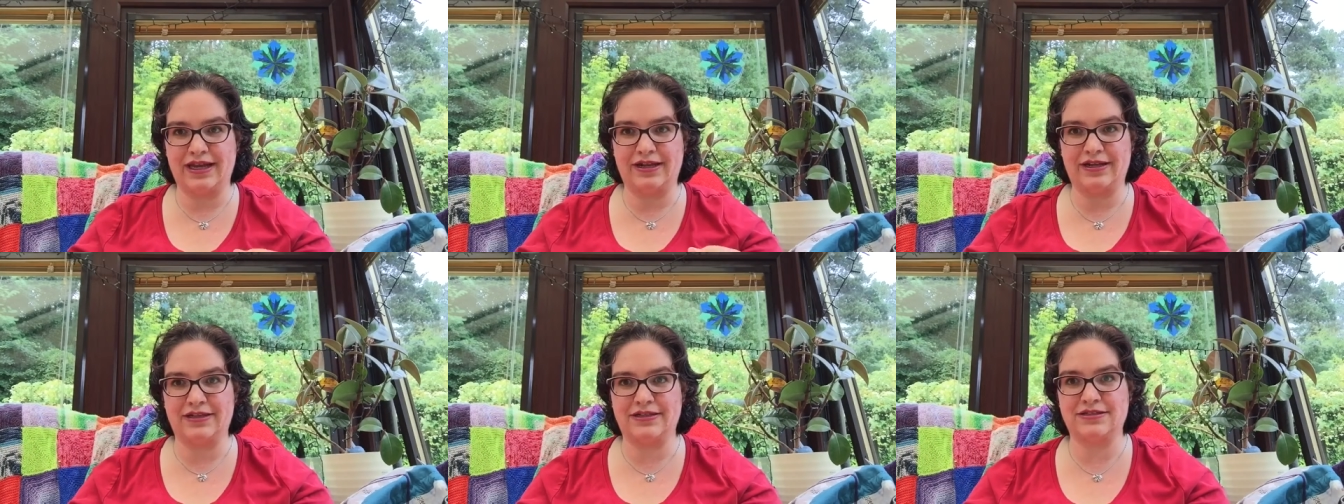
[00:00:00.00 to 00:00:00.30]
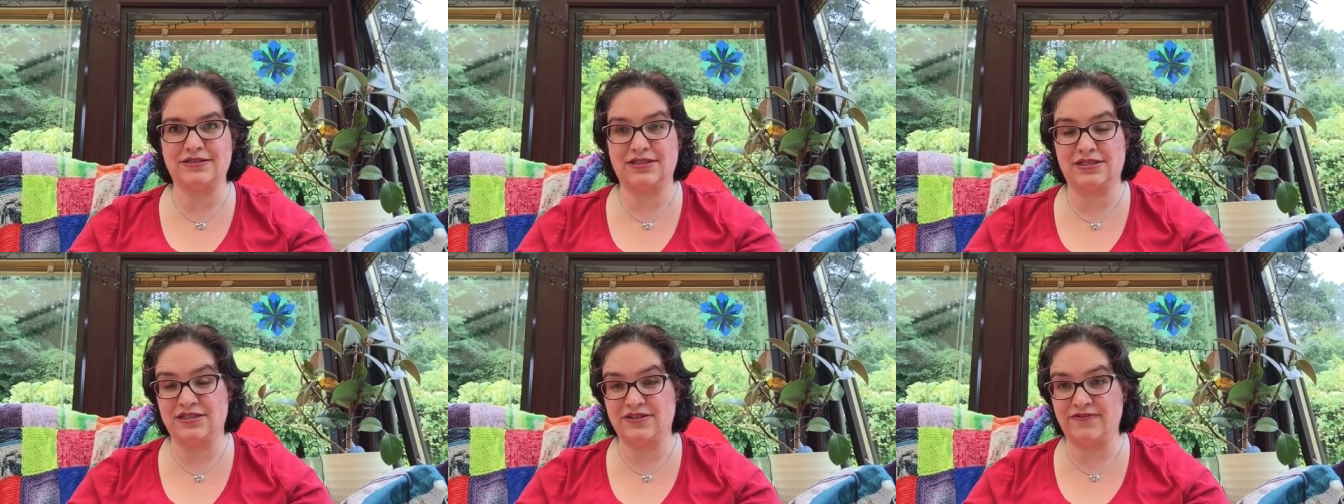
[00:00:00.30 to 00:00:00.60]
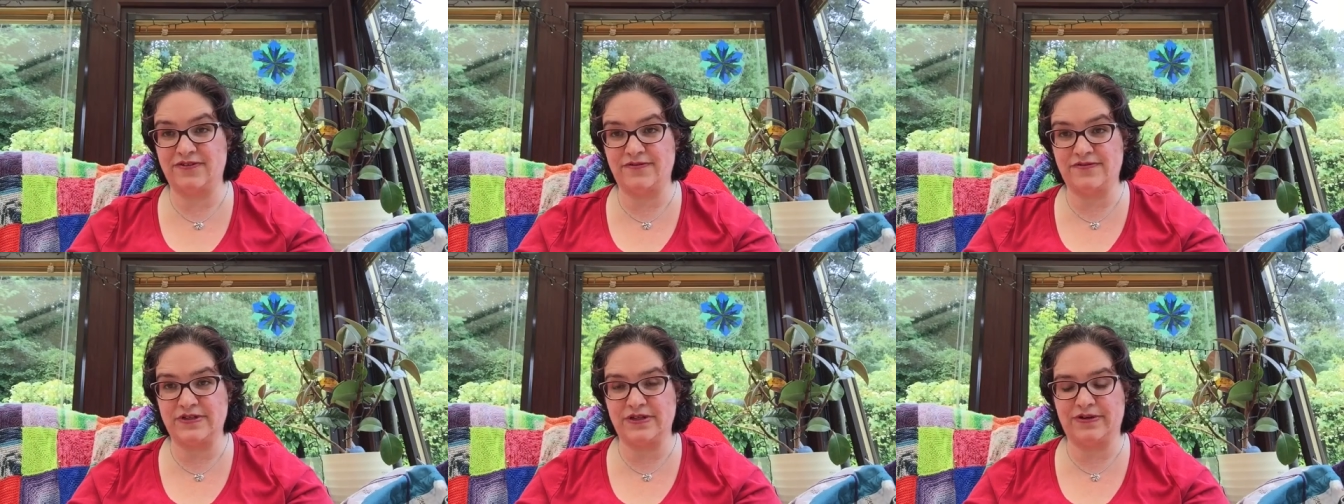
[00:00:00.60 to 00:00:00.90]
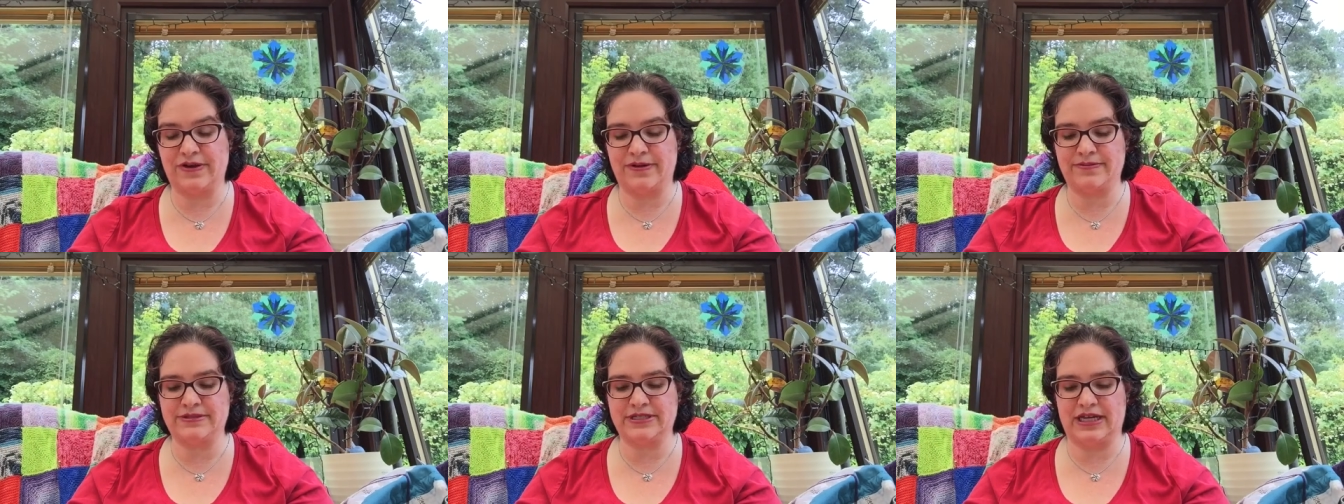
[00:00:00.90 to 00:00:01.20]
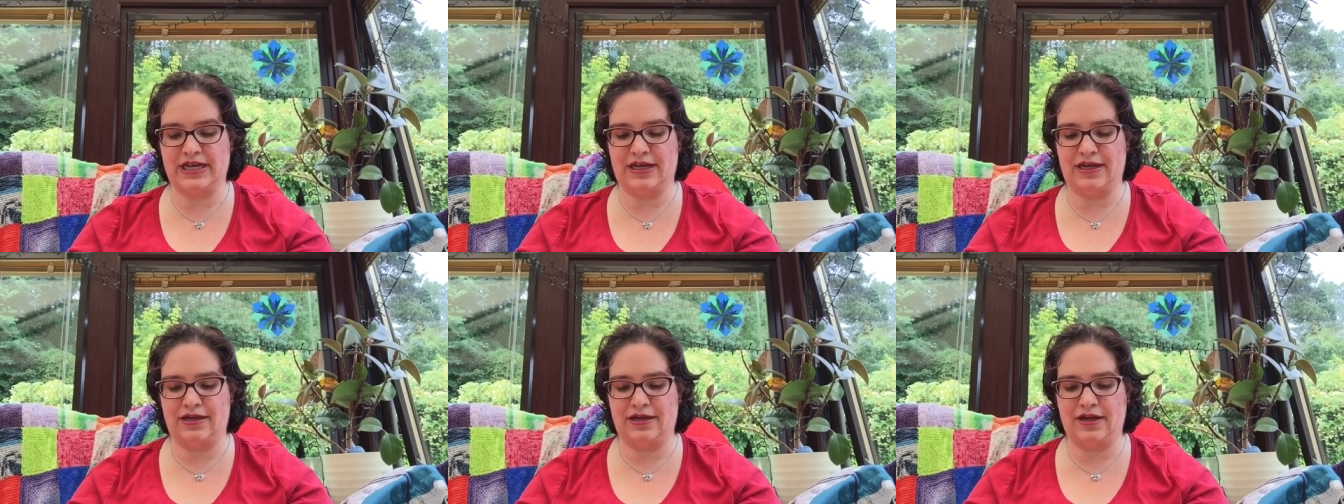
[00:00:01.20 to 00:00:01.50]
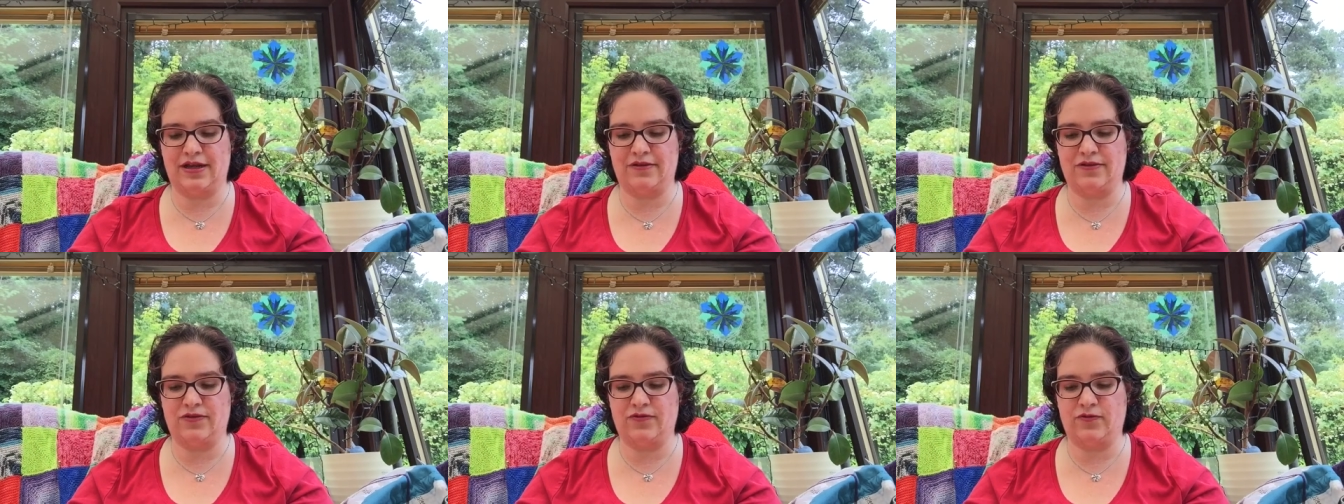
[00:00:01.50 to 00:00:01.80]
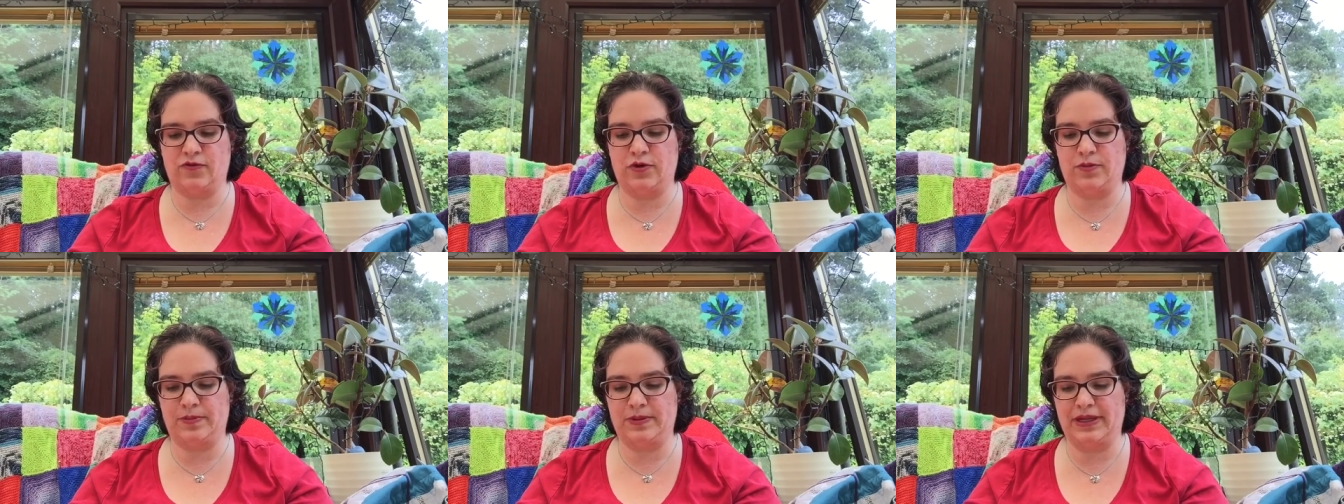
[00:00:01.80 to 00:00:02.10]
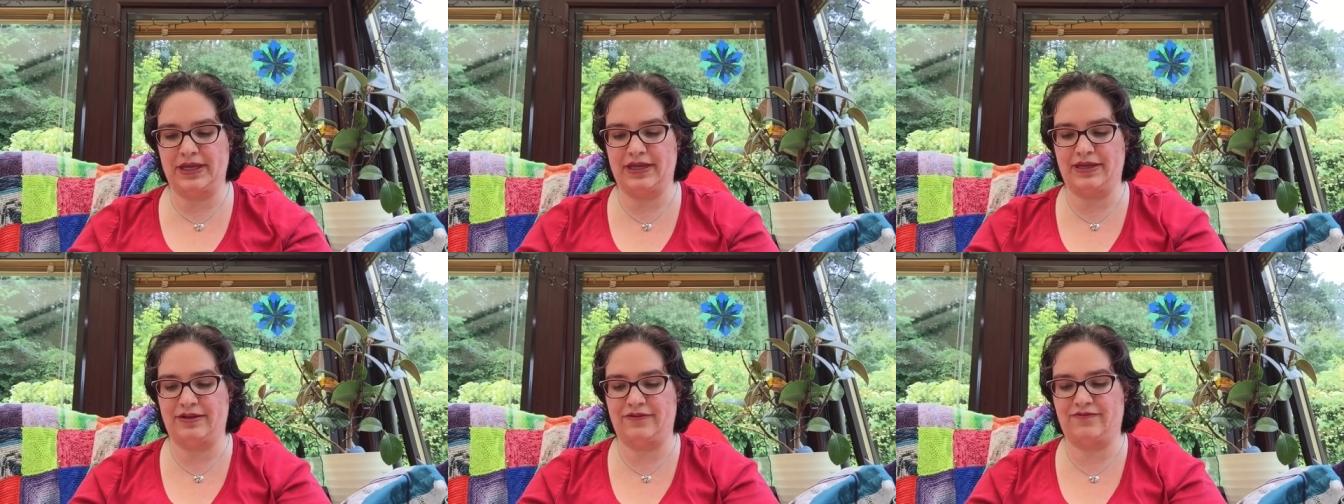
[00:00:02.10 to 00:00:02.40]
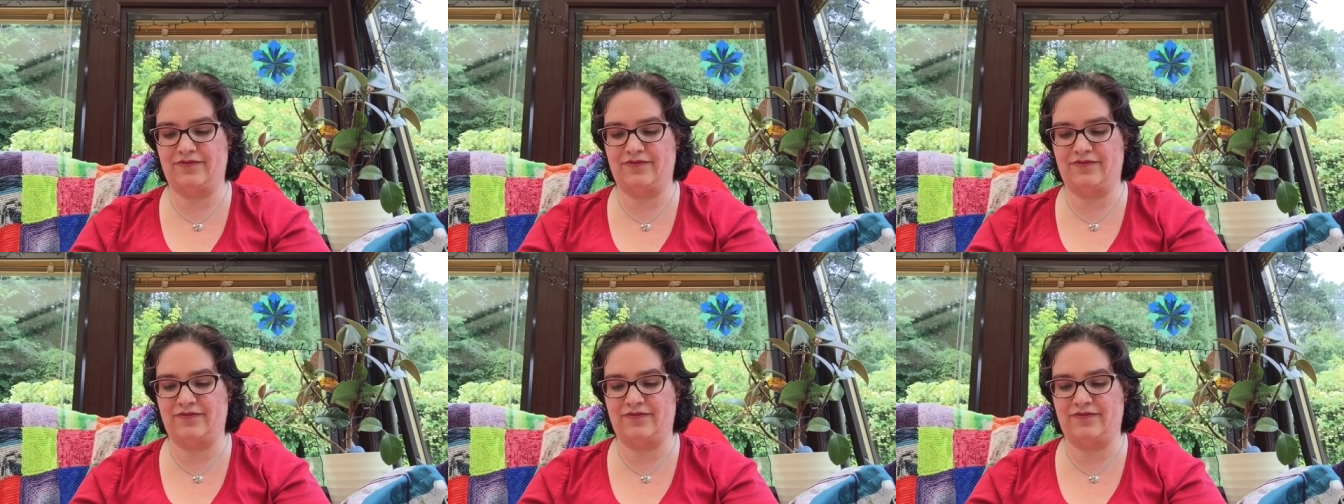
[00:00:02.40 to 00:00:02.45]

and it's a 50-gram skein of the 4-ply